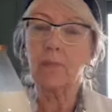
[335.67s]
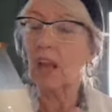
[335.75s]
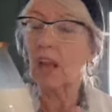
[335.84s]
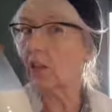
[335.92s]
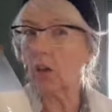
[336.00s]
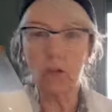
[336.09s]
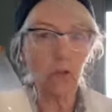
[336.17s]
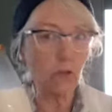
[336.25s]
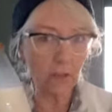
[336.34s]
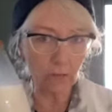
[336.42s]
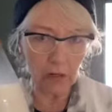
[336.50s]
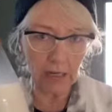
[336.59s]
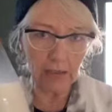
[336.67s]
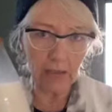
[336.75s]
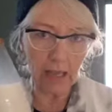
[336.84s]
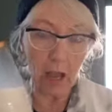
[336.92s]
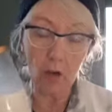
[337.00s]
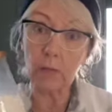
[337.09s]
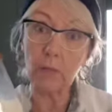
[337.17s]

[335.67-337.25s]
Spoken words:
I don't use it for anything else,